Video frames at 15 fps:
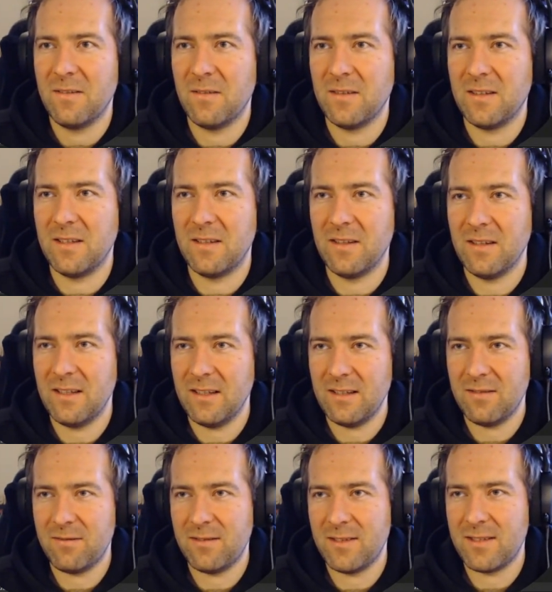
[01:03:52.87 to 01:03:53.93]
Did I
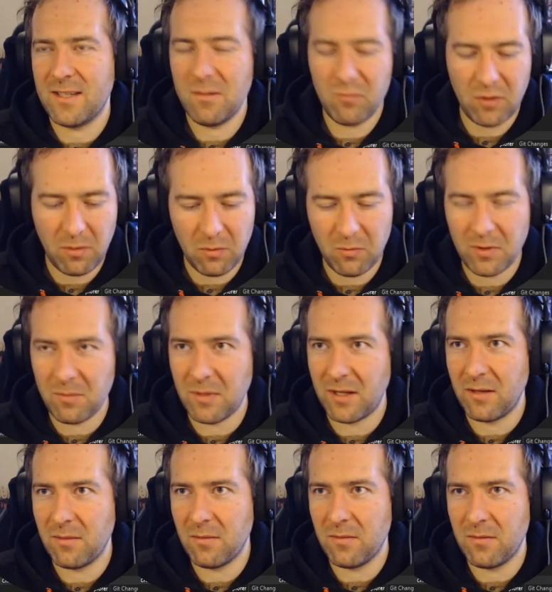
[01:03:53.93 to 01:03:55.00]
have the same problem with
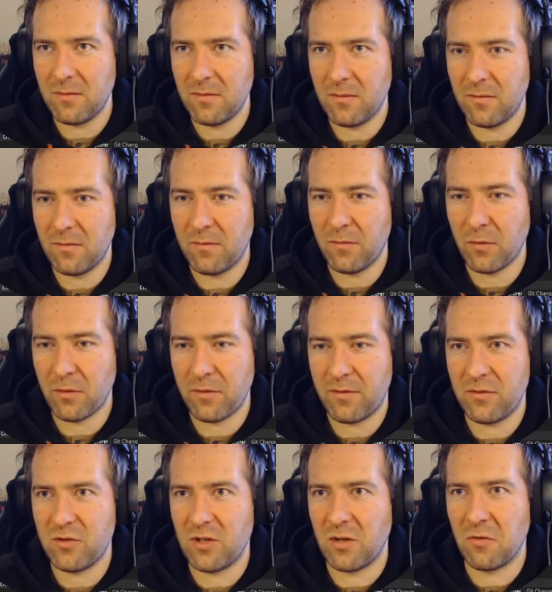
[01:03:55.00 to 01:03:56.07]
my 4th
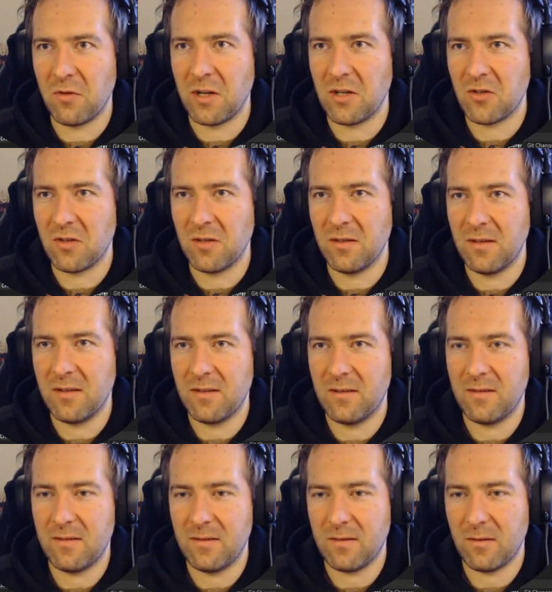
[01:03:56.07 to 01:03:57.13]
generation
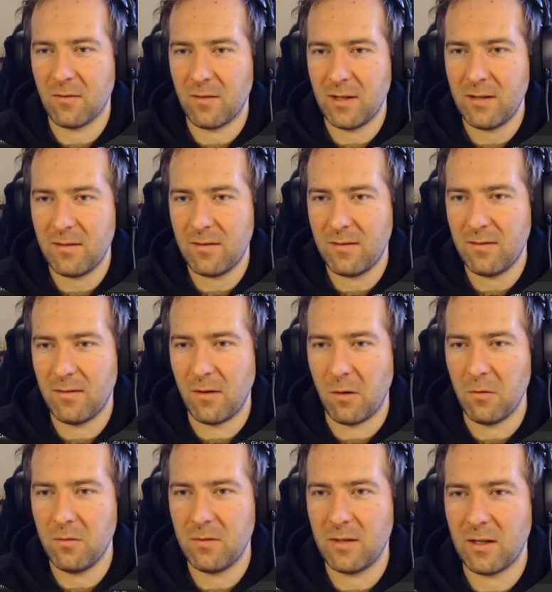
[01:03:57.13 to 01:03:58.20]
grid?
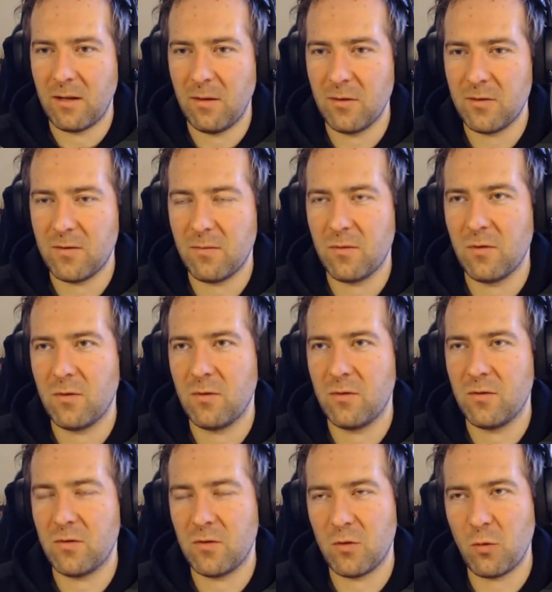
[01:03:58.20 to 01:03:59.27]
No, that looks
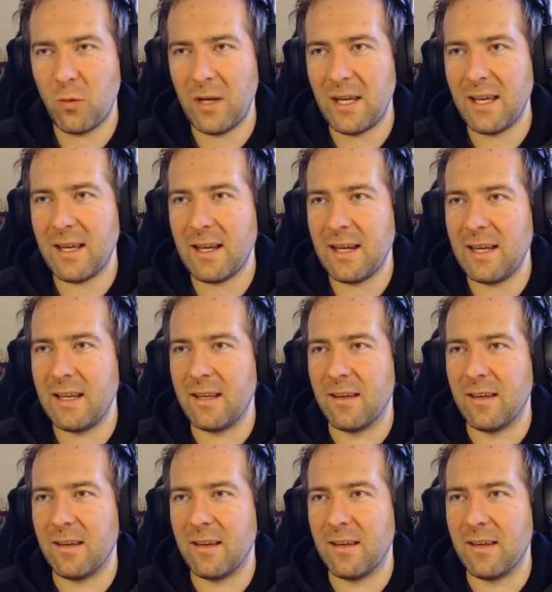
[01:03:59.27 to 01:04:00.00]
squeaky clean.